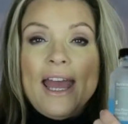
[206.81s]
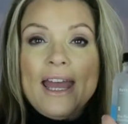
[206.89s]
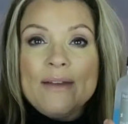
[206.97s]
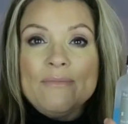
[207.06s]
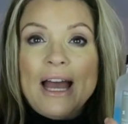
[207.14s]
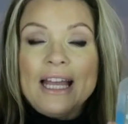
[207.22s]

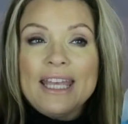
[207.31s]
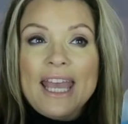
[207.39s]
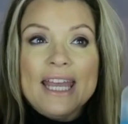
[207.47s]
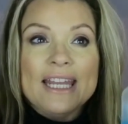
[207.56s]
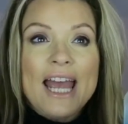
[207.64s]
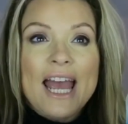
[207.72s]

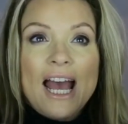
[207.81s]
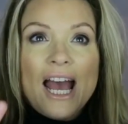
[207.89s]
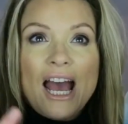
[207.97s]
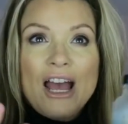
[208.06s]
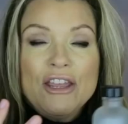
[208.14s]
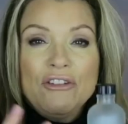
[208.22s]
Again,
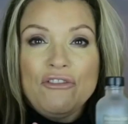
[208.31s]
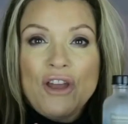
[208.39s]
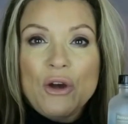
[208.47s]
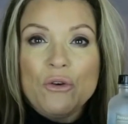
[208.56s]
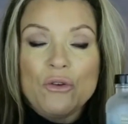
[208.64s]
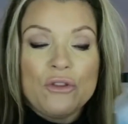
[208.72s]
I
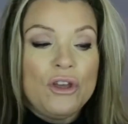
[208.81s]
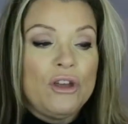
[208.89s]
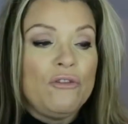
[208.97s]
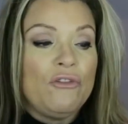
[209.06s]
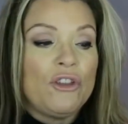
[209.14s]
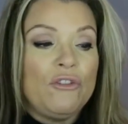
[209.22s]
felt
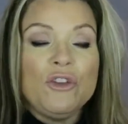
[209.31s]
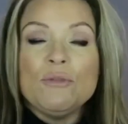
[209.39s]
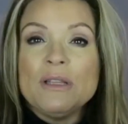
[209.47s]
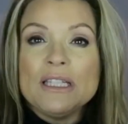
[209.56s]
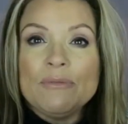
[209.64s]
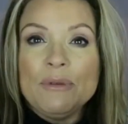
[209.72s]
that for the
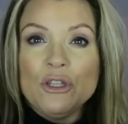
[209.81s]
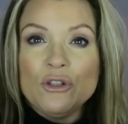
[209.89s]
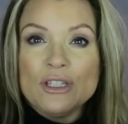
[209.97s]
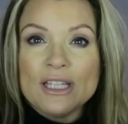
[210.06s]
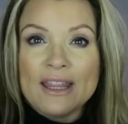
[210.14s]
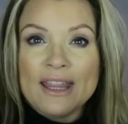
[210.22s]
few months I've been
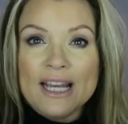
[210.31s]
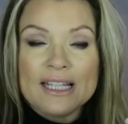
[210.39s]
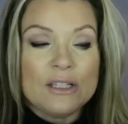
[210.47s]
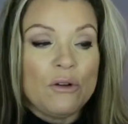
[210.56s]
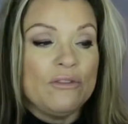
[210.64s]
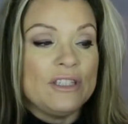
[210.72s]
using
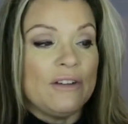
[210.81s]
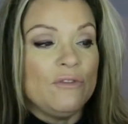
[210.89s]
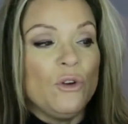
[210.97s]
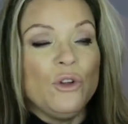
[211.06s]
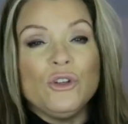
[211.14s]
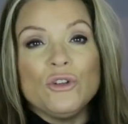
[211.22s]
this, obviously
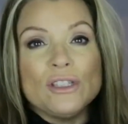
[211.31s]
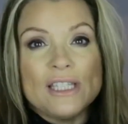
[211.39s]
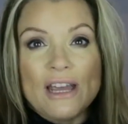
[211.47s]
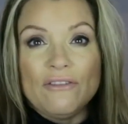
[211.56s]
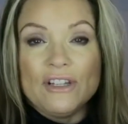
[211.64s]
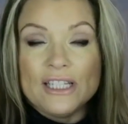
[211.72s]
I've not
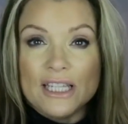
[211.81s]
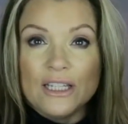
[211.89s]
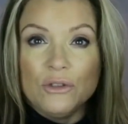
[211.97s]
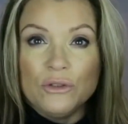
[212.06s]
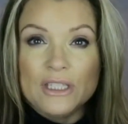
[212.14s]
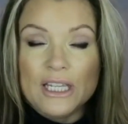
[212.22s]
used it every
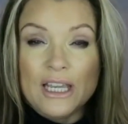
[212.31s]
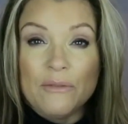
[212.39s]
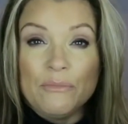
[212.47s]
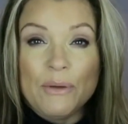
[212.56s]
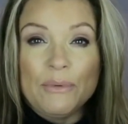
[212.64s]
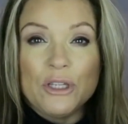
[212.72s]
single day.
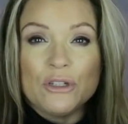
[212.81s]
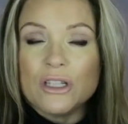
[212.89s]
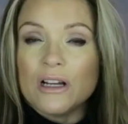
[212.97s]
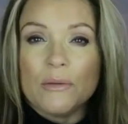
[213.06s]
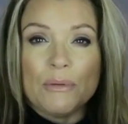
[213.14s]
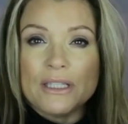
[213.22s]
I maybe use
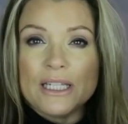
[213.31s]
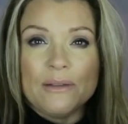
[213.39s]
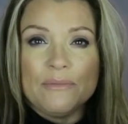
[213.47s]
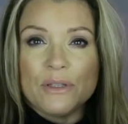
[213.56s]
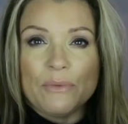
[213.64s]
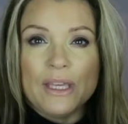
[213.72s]
it a couple of
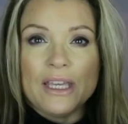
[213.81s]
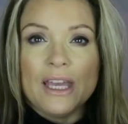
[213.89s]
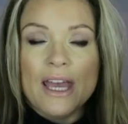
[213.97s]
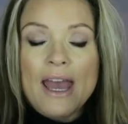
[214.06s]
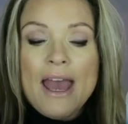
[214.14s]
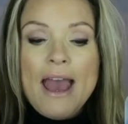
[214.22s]
times a
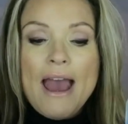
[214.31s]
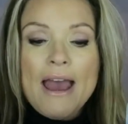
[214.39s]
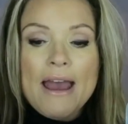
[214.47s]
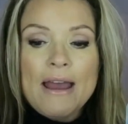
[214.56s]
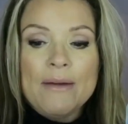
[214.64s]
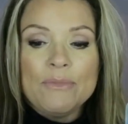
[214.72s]
week,
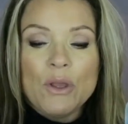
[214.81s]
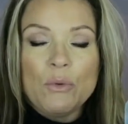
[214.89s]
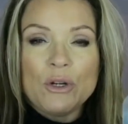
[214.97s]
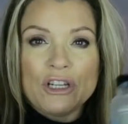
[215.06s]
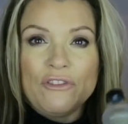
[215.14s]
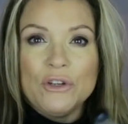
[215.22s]

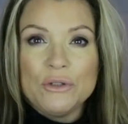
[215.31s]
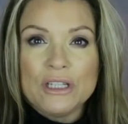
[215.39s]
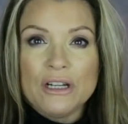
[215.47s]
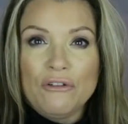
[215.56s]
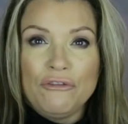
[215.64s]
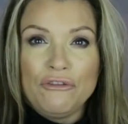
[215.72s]
which I feel
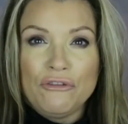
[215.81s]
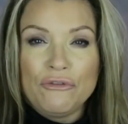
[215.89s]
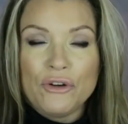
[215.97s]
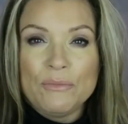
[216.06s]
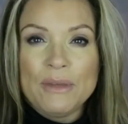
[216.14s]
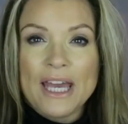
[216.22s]
is enough
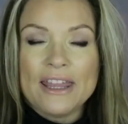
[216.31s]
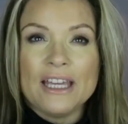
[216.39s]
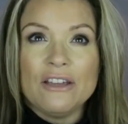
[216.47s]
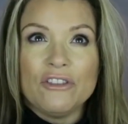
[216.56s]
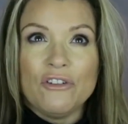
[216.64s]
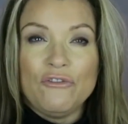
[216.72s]
for me. I
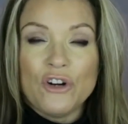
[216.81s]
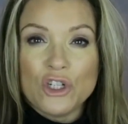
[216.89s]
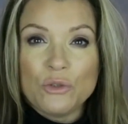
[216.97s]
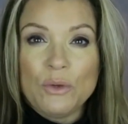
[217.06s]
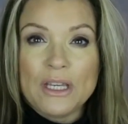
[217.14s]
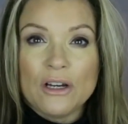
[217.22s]
think the
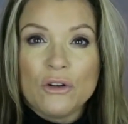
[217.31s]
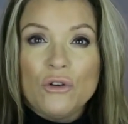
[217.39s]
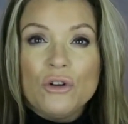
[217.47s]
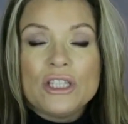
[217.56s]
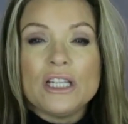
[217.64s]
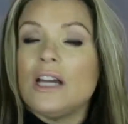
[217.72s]
first week I
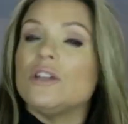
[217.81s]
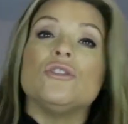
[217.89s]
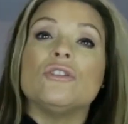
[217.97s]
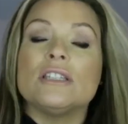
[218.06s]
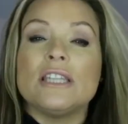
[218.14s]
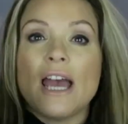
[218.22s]
got it, I
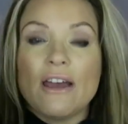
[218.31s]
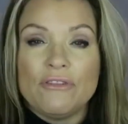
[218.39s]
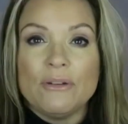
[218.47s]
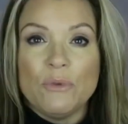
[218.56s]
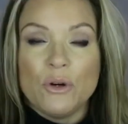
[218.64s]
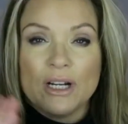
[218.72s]
used it
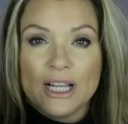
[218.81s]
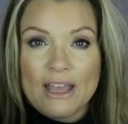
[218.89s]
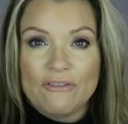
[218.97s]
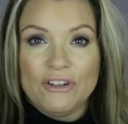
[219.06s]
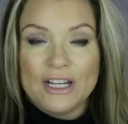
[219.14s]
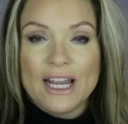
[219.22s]
every morning,
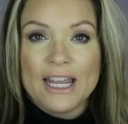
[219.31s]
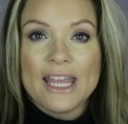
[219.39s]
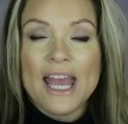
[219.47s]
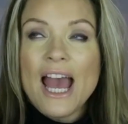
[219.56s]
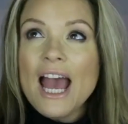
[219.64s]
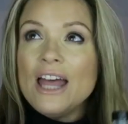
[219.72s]
every
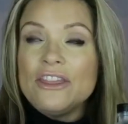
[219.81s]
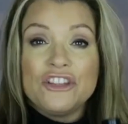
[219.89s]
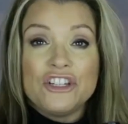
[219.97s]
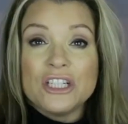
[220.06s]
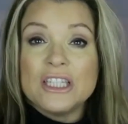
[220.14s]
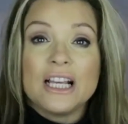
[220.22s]
night.
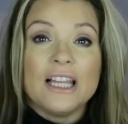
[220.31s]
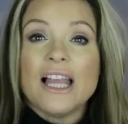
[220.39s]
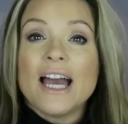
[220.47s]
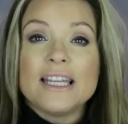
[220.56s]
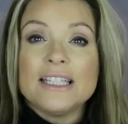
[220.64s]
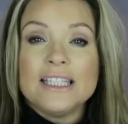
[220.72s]
Just the
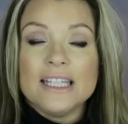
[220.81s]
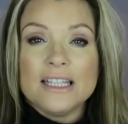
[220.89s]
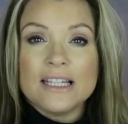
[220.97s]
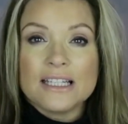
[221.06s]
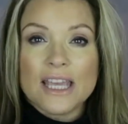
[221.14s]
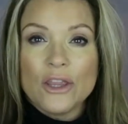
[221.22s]
clarity
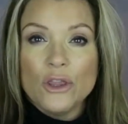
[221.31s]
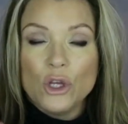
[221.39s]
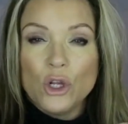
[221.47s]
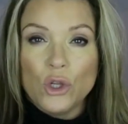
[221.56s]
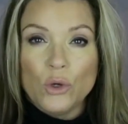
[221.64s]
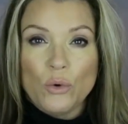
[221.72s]
in the skin,
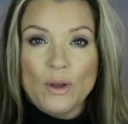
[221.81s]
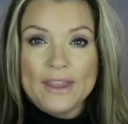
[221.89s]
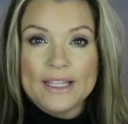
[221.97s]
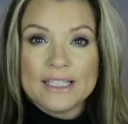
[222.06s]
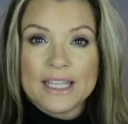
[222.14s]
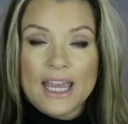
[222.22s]
the glow
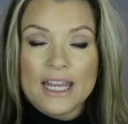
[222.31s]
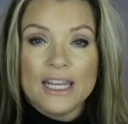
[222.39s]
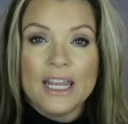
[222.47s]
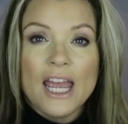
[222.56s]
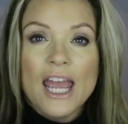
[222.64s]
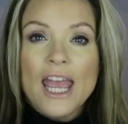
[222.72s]
in the
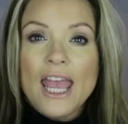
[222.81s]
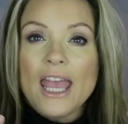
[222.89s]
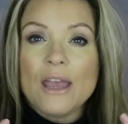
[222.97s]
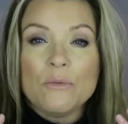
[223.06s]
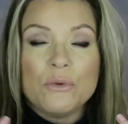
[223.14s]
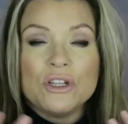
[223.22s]
skin,
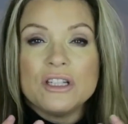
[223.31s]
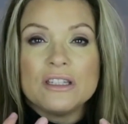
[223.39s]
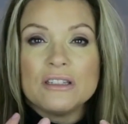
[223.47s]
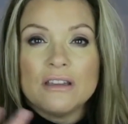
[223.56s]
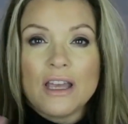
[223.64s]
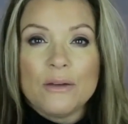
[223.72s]
it
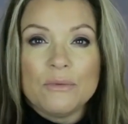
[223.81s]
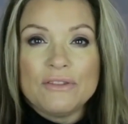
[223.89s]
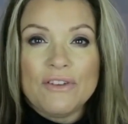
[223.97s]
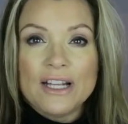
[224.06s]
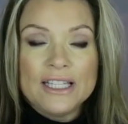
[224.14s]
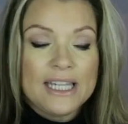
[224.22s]
was
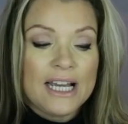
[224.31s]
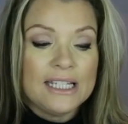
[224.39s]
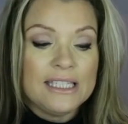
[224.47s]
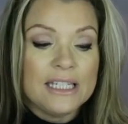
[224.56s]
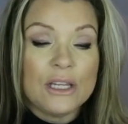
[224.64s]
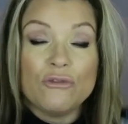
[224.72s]

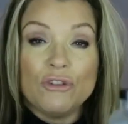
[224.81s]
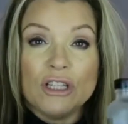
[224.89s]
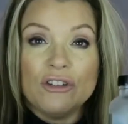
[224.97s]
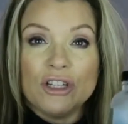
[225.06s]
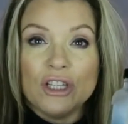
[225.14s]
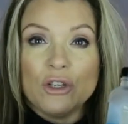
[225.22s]
fantastic. A
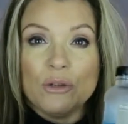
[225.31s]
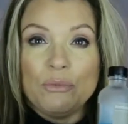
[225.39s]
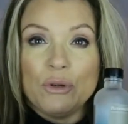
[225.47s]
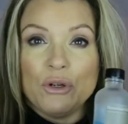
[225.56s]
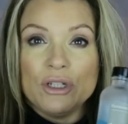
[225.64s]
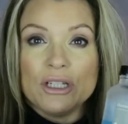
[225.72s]
really, really
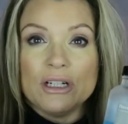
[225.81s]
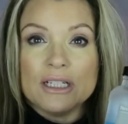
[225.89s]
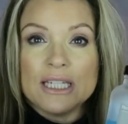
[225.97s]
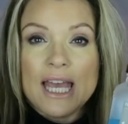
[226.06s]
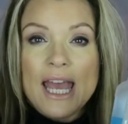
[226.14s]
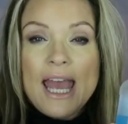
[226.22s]
good
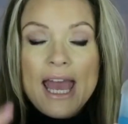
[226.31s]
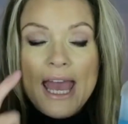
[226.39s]
product.